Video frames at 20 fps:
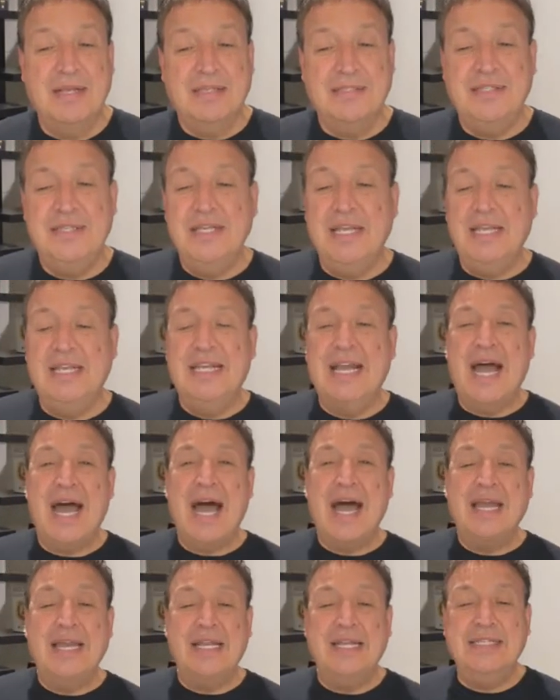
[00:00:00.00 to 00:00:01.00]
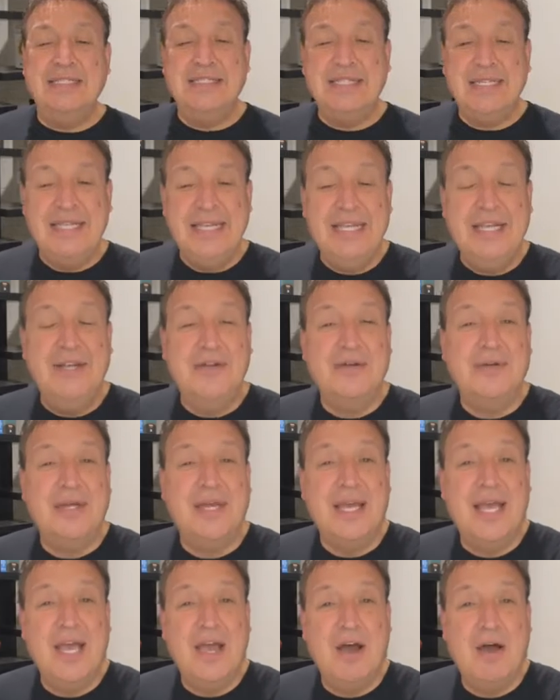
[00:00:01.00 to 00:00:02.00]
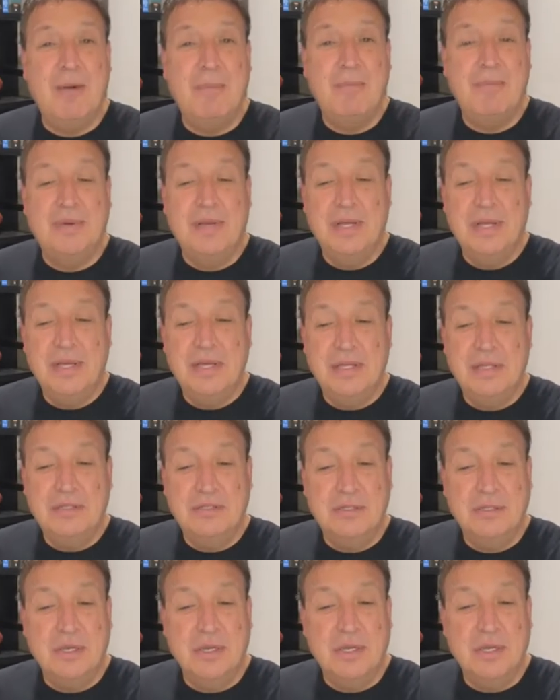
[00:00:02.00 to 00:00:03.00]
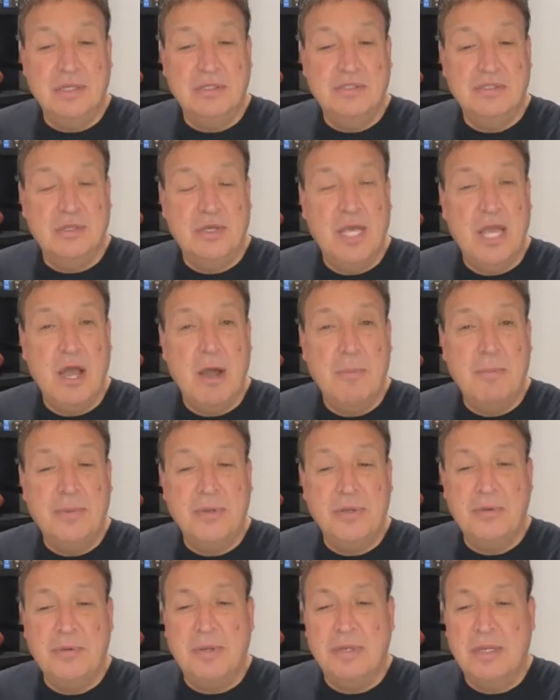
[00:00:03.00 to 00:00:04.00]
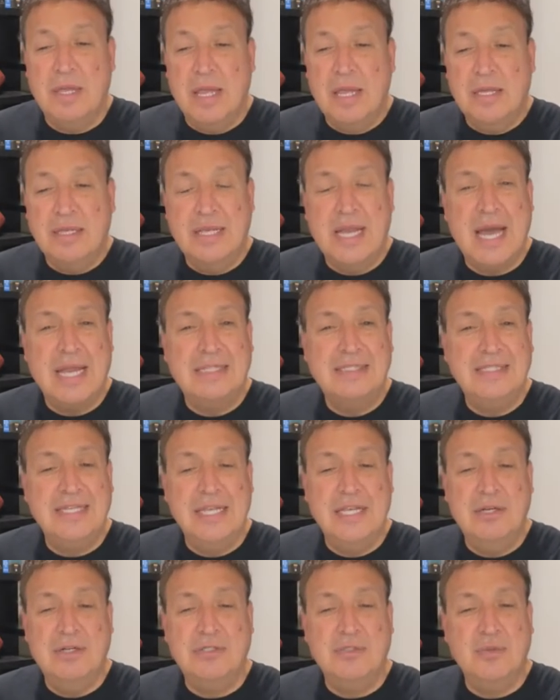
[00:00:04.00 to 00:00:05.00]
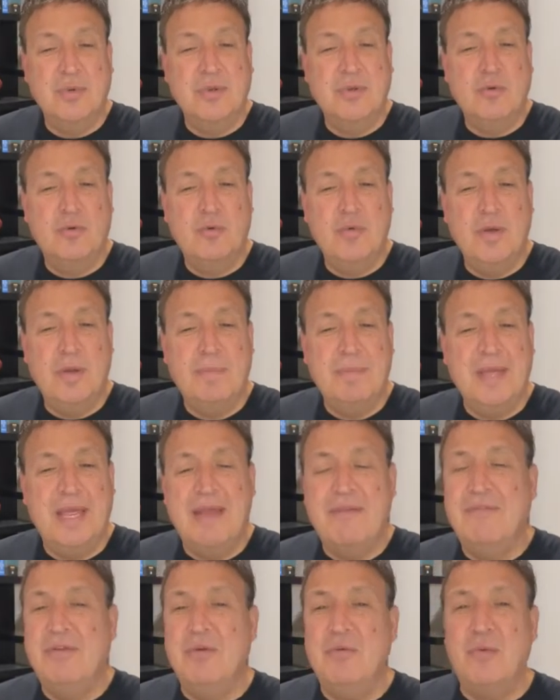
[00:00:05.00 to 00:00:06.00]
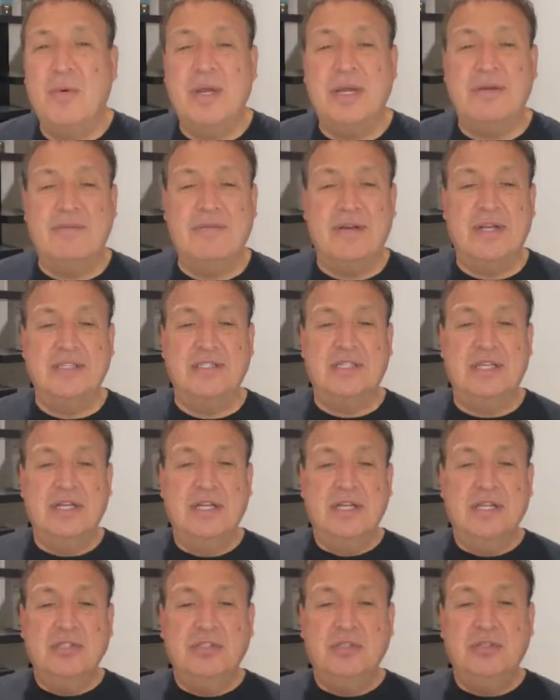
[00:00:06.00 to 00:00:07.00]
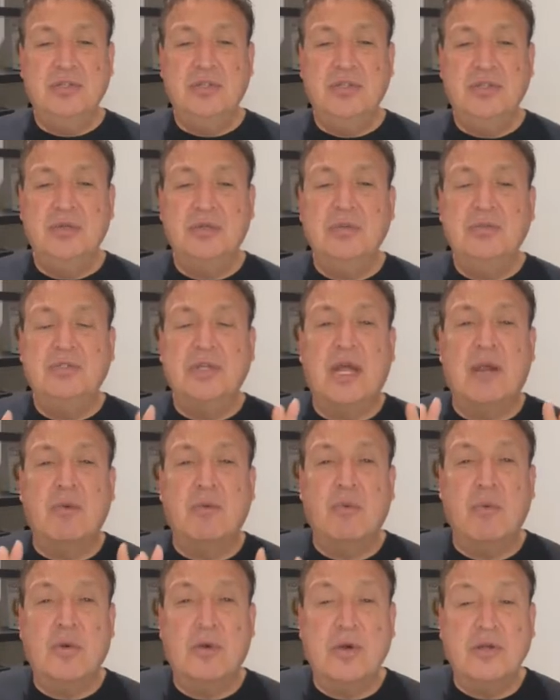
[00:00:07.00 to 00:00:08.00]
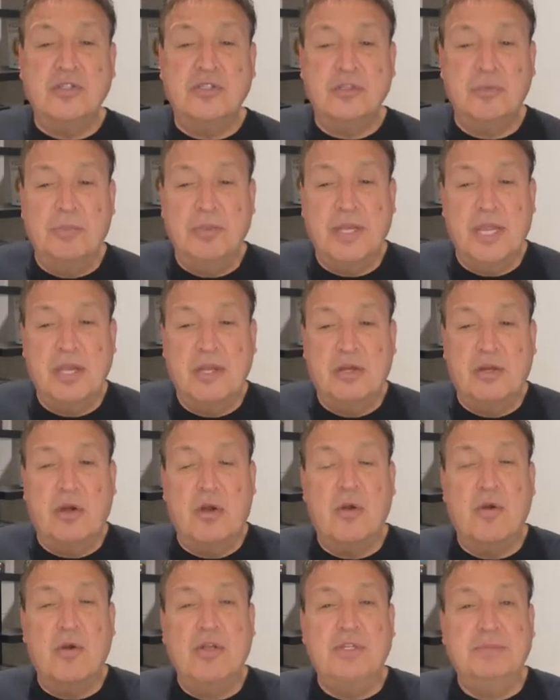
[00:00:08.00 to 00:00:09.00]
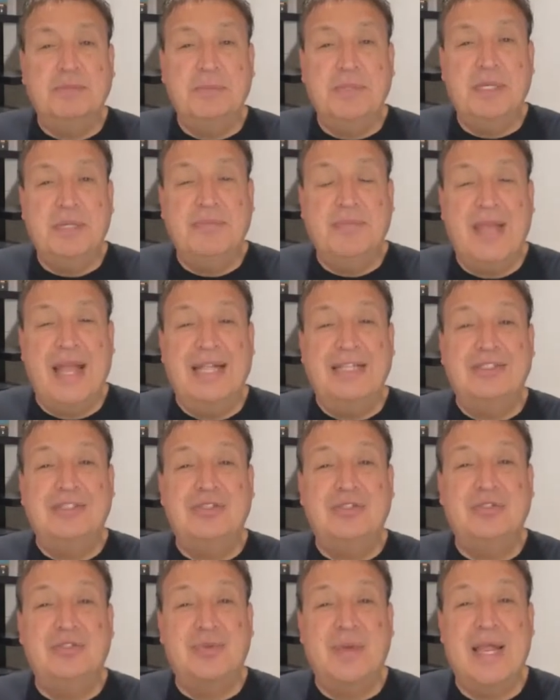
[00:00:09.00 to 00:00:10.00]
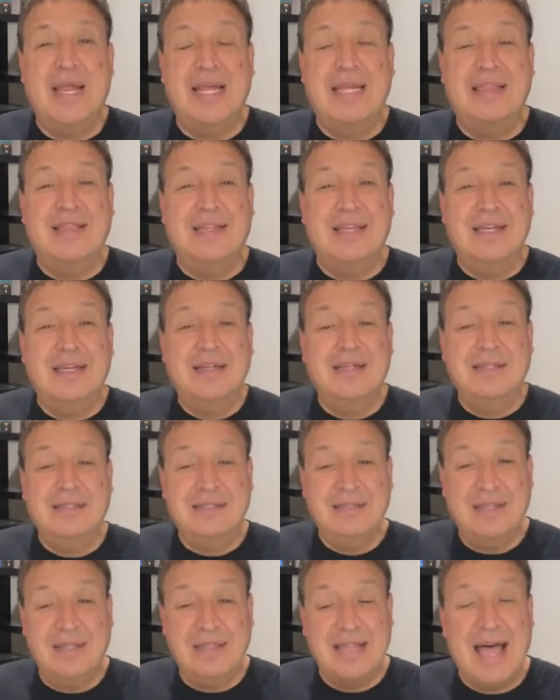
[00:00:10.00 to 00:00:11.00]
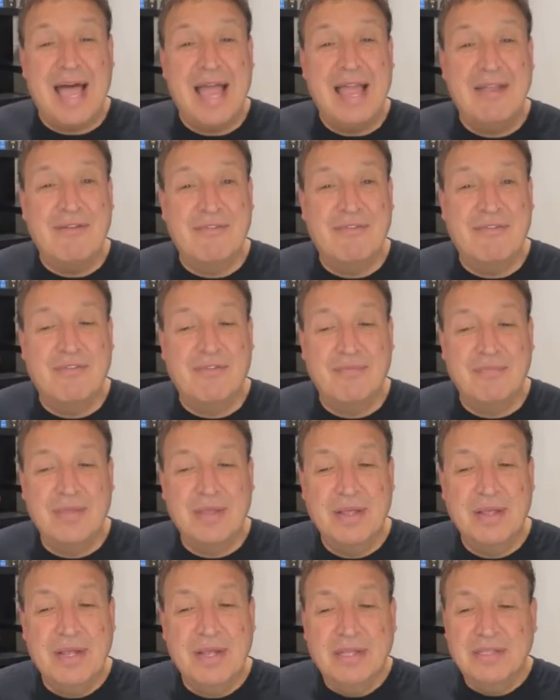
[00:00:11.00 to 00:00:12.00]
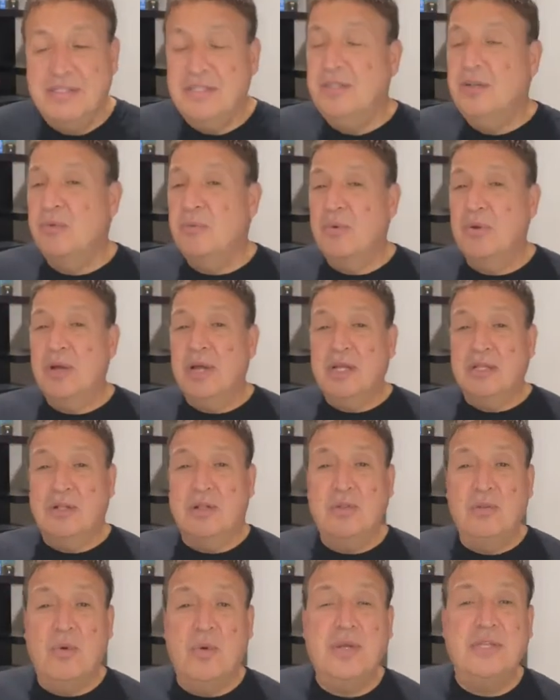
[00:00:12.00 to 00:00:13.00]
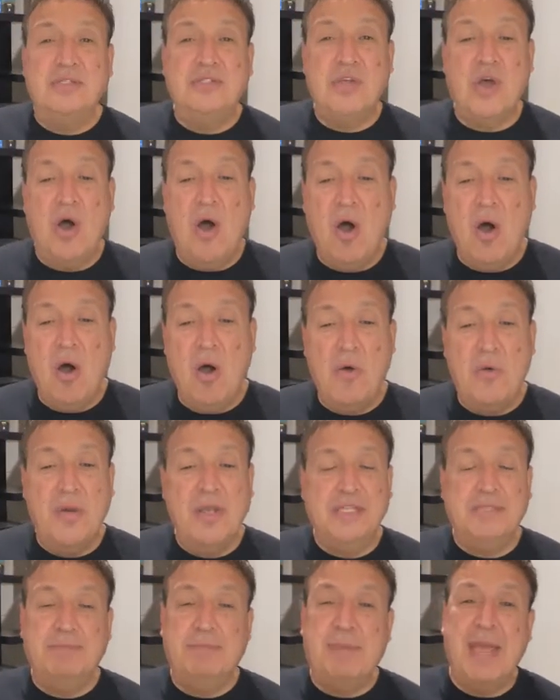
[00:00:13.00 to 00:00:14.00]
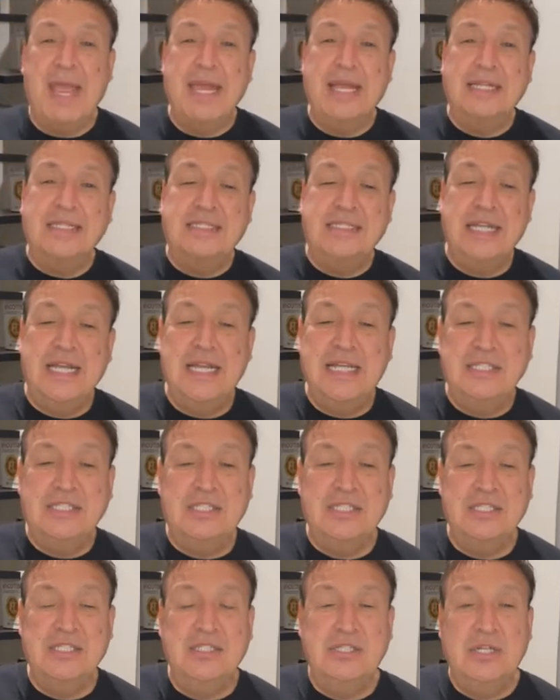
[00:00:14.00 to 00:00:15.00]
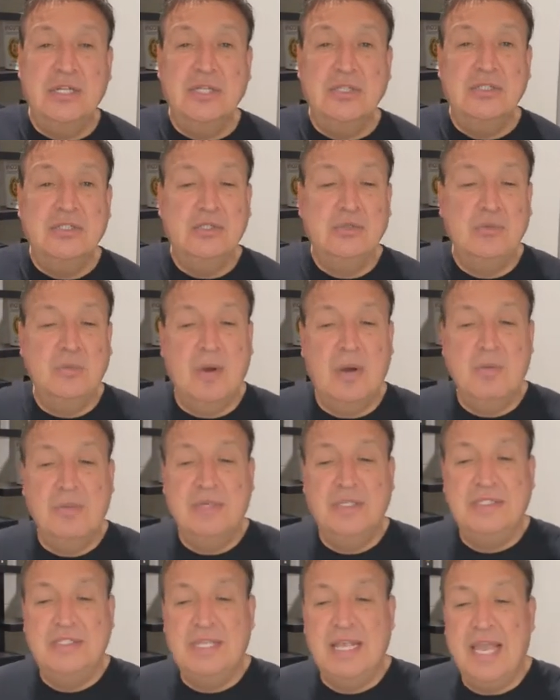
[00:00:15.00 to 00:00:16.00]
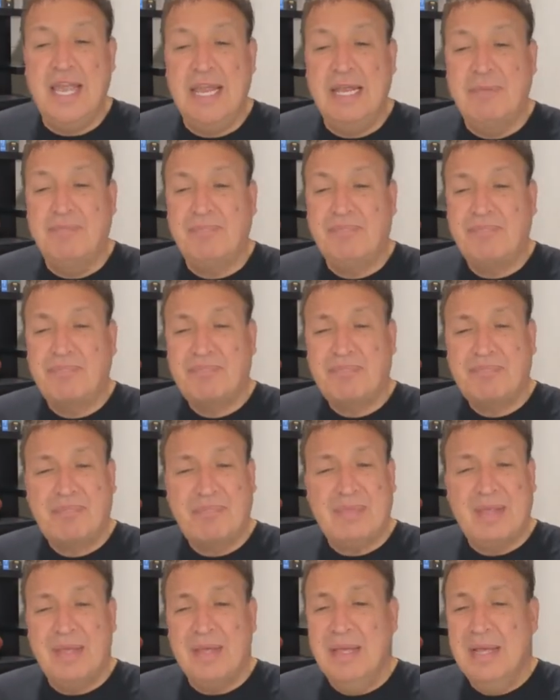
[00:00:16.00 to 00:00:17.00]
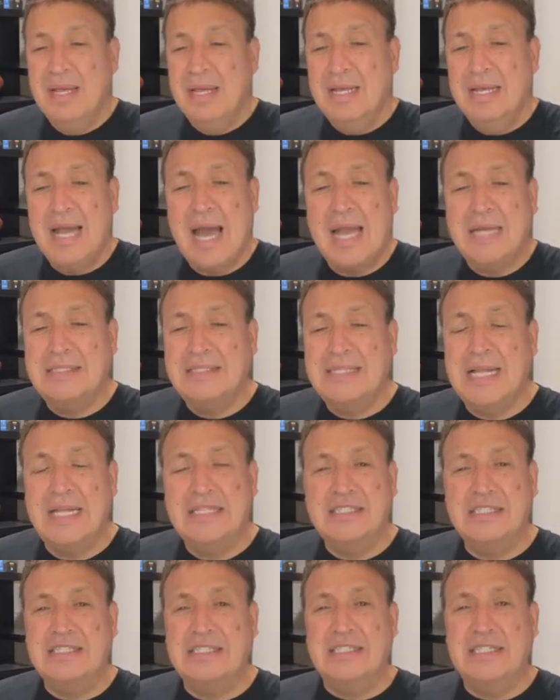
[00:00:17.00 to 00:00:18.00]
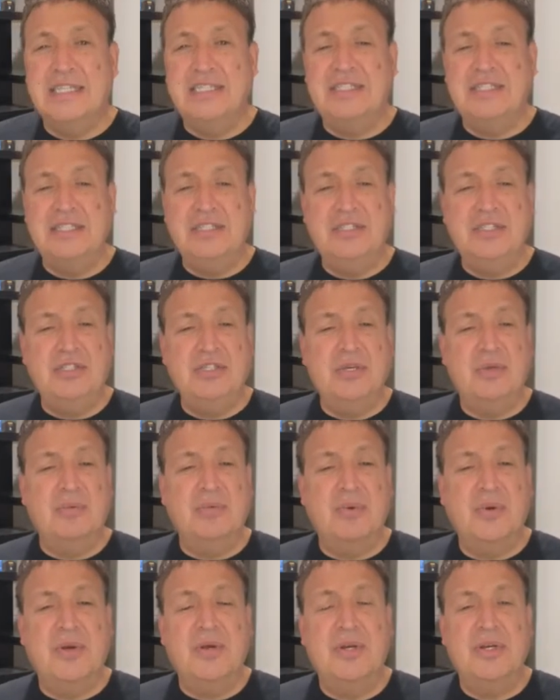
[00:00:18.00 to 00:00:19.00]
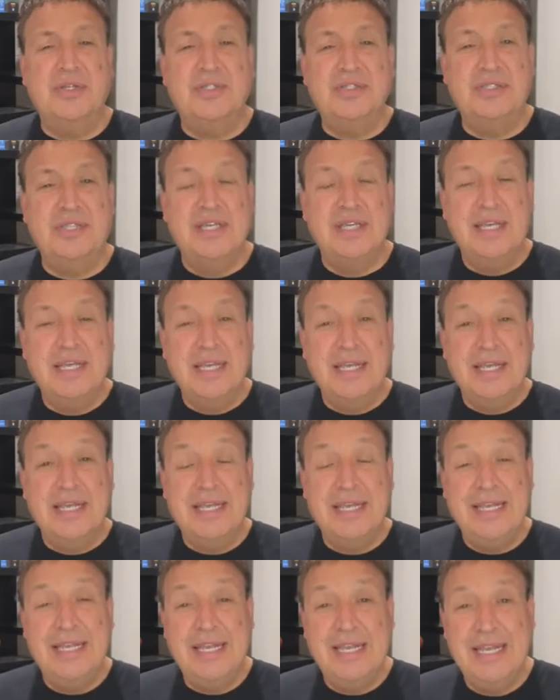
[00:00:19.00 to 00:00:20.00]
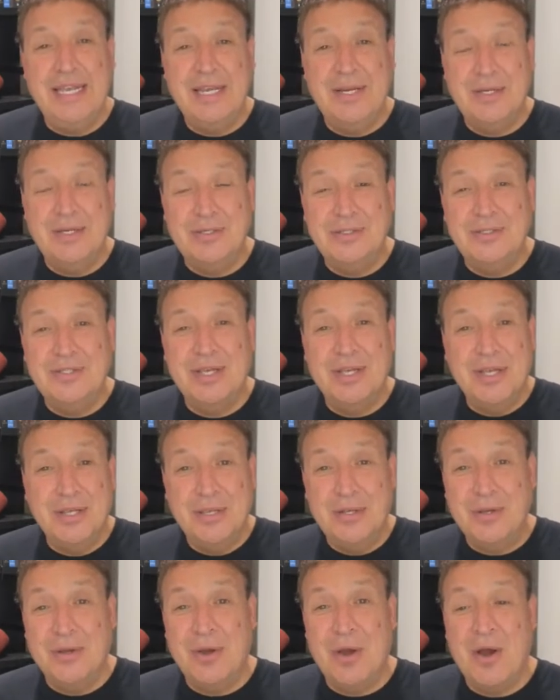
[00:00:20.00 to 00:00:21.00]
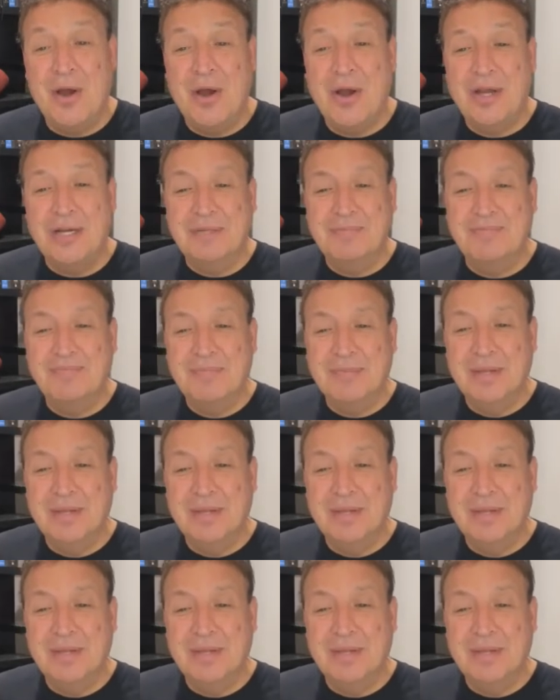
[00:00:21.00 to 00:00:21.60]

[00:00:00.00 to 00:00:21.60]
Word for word: See, God is eager to help to, uh, to help you, and God is eager to equip every one of us to use our words to bring encouragement and strength to life. See, the, word, the Lord is always paying attention to what we say. God is not just listening to your words, He hears your heart.